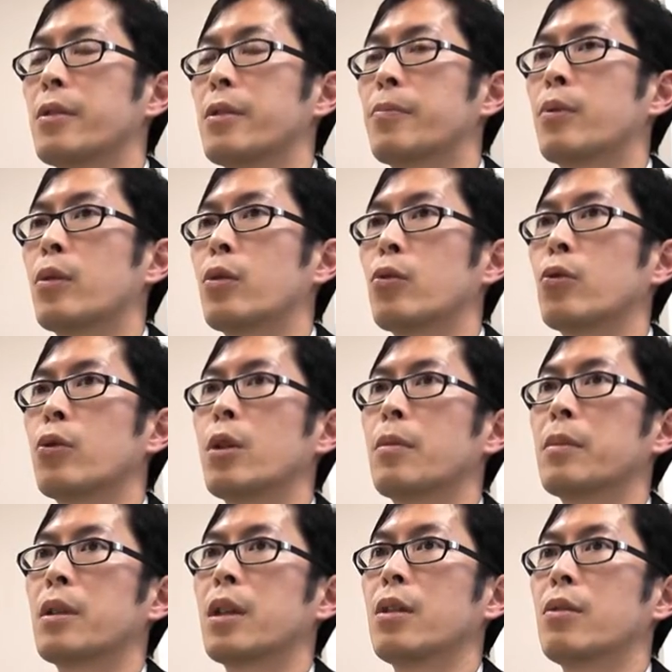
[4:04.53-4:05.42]
this
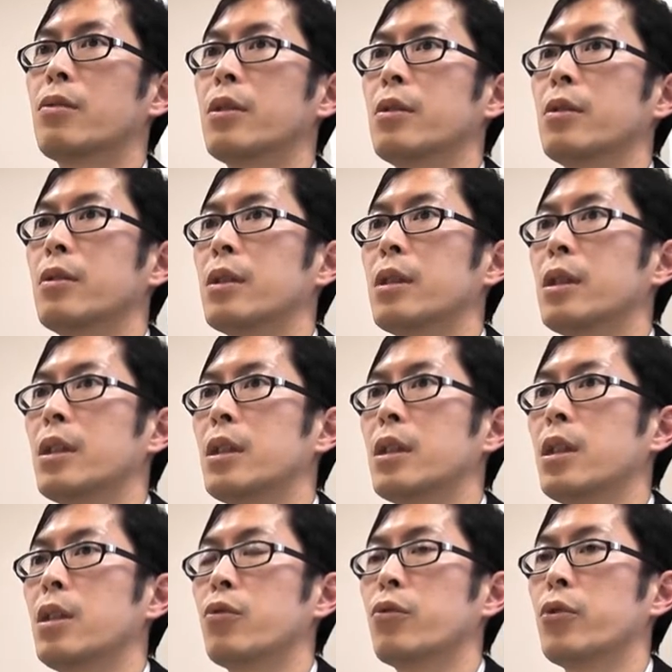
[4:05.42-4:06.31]
program can really
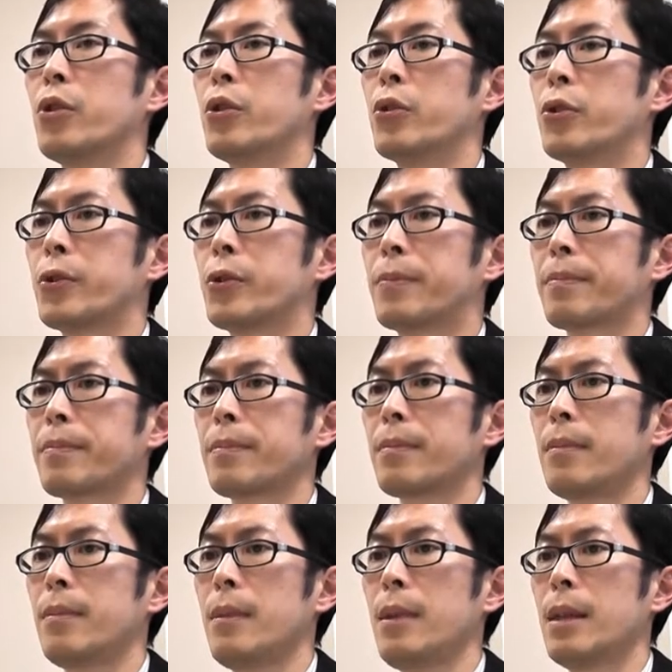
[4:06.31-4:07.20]
enrich
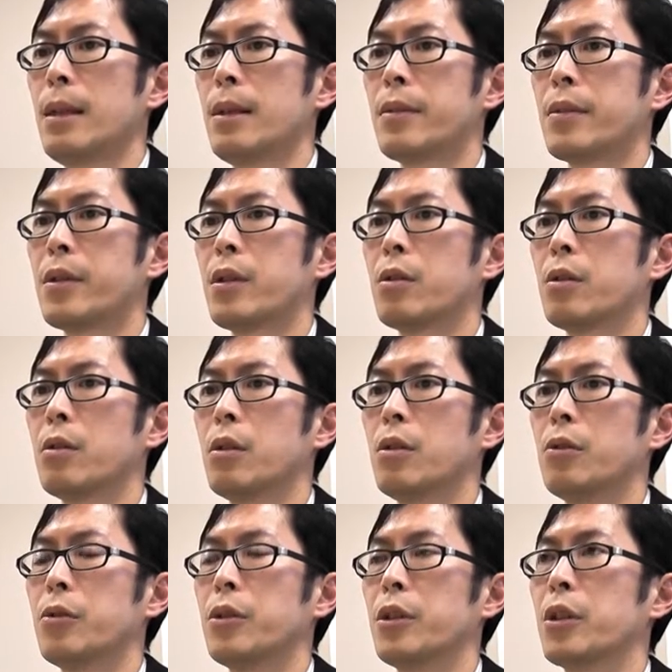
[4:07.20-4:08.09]
their
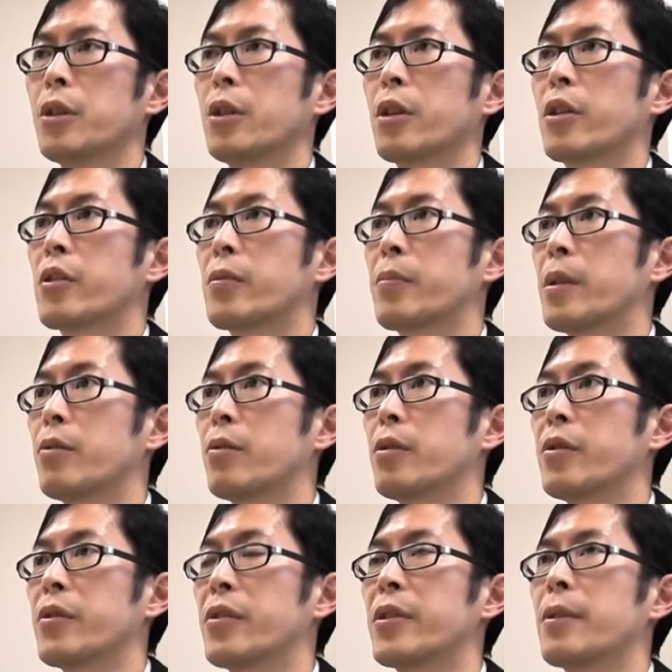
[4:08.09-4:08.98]
learning
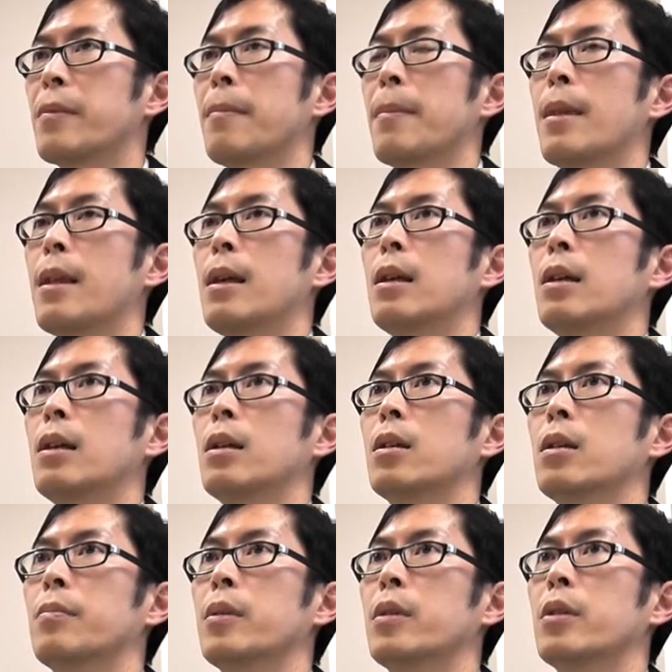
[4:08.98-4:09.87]
experience,
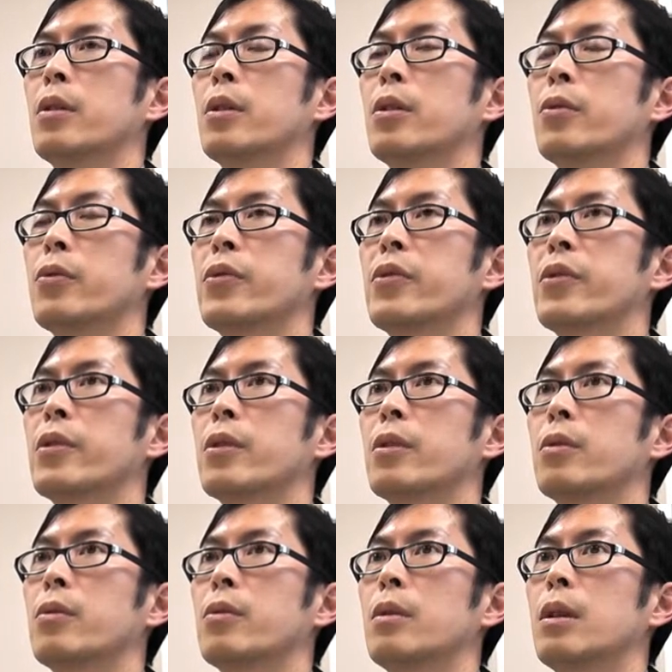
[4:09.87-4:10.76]
uh, but
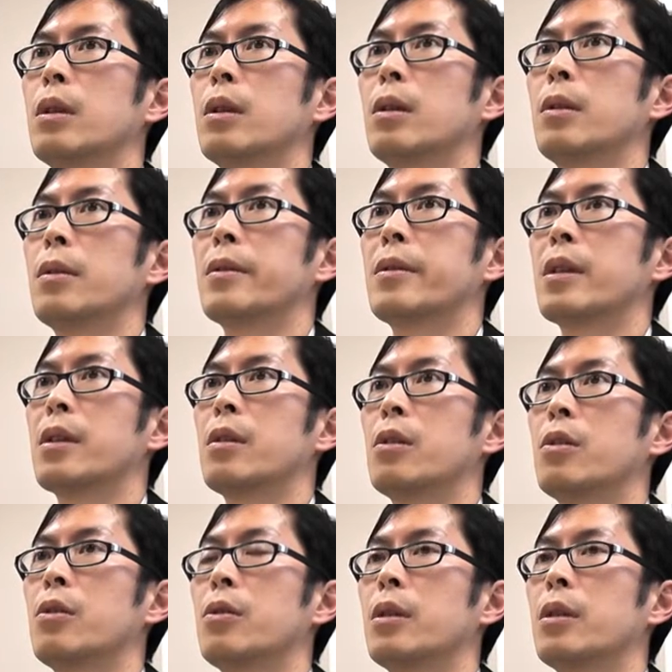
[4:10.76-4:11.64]
also uh, they
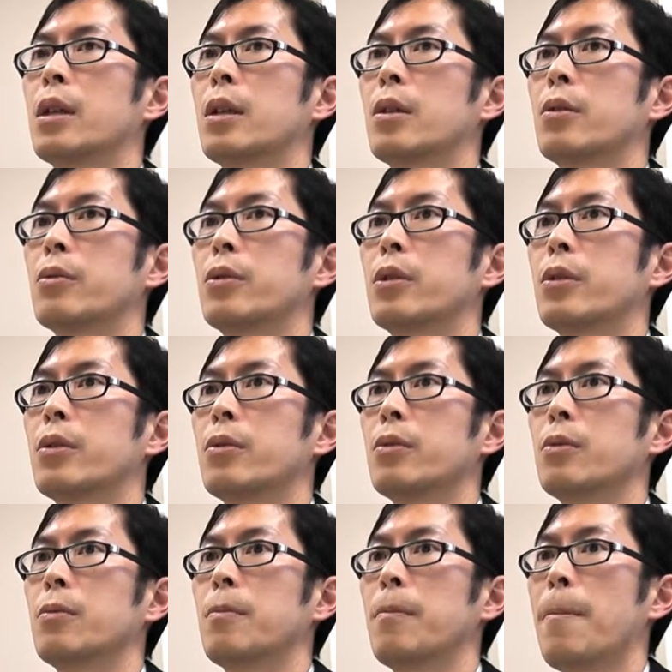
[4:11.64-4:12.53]
learn how
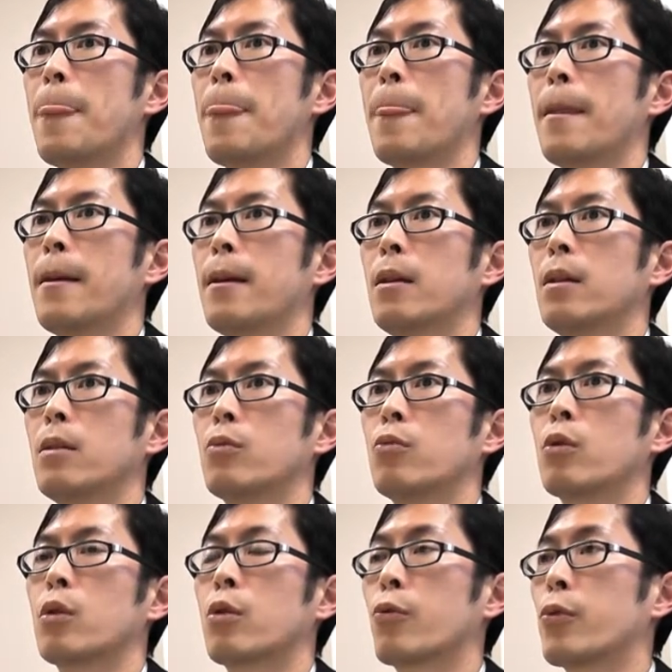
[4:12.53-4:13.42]
to uh,
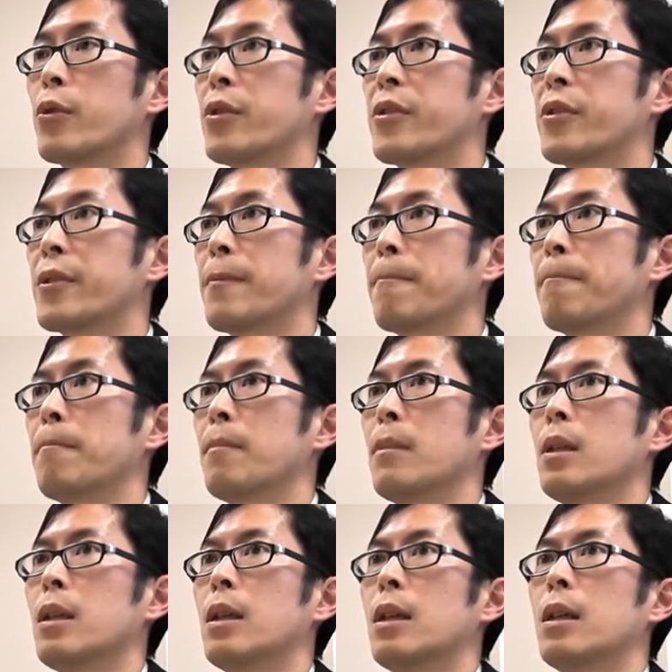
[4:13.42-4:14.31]
work with
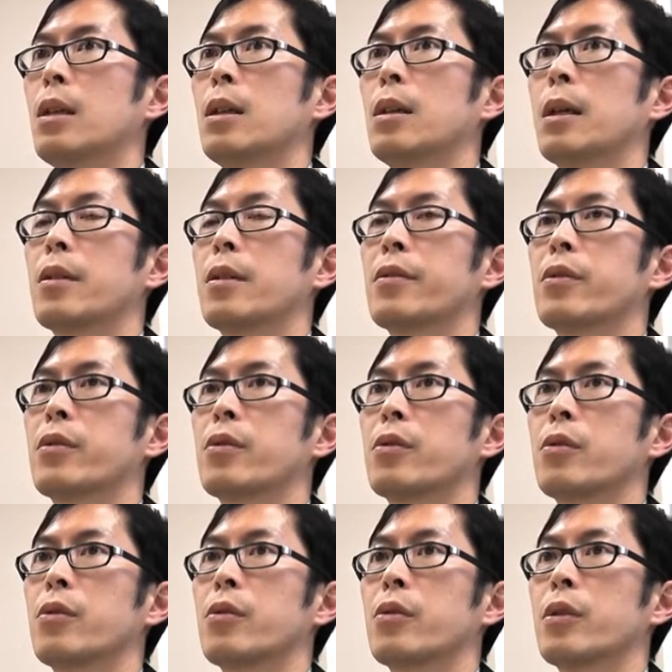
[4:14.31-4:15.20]
uh,
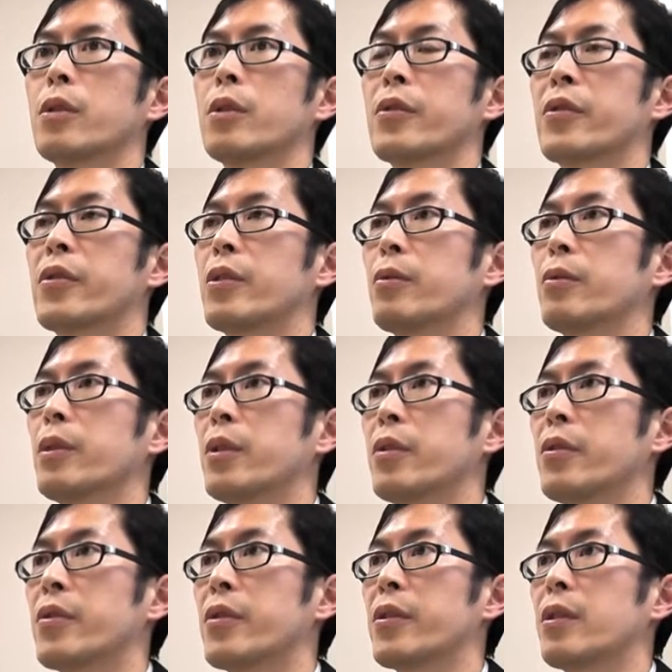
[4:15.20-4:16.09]
other uh,
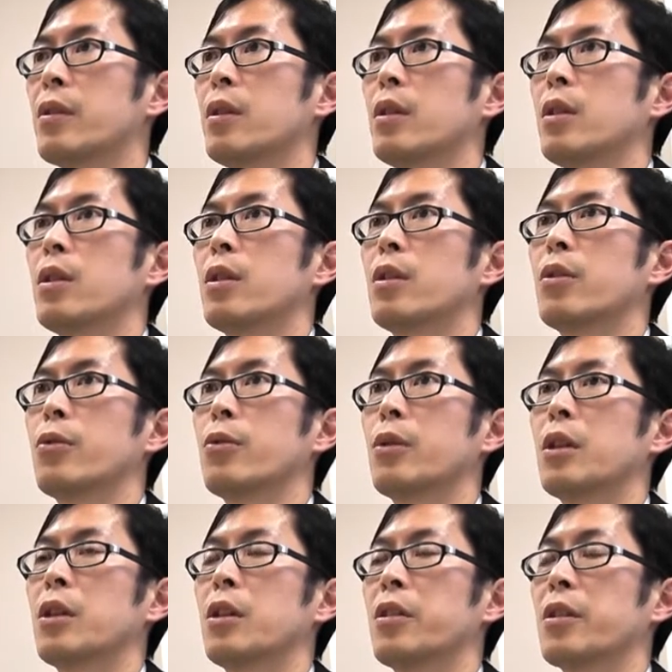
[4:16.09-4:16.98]
students
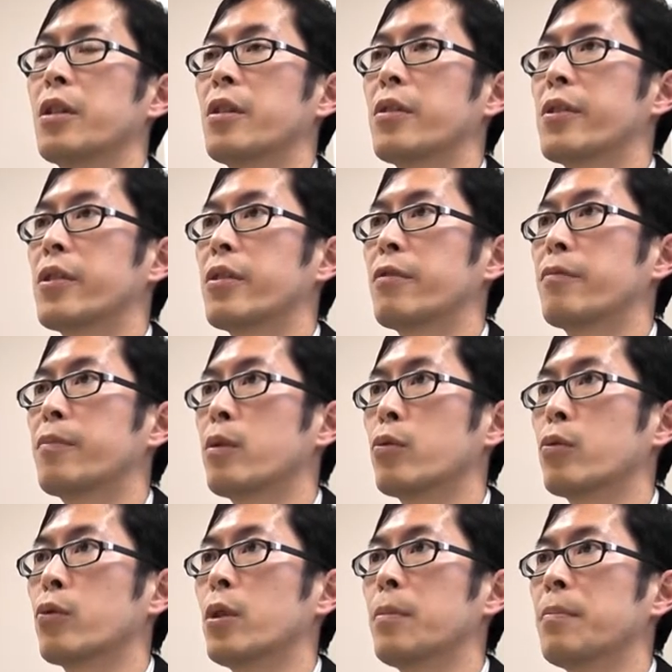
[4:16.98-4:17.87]
during an intensive
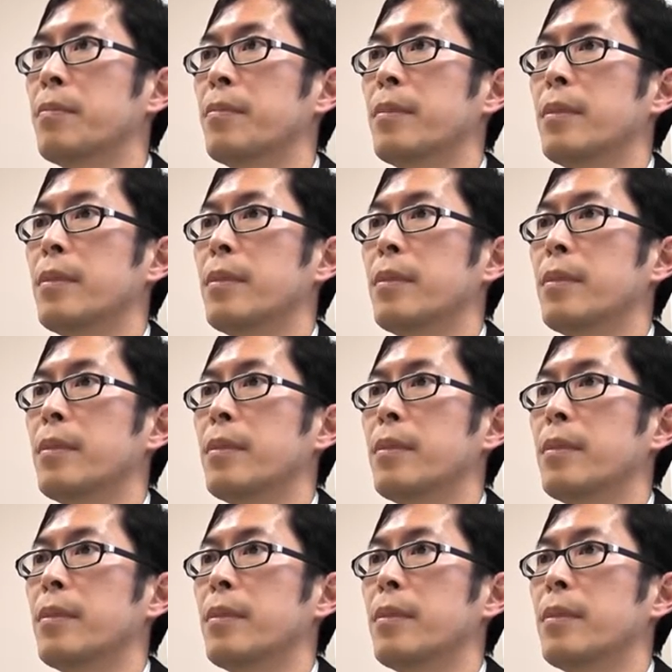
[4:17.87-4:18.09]
program.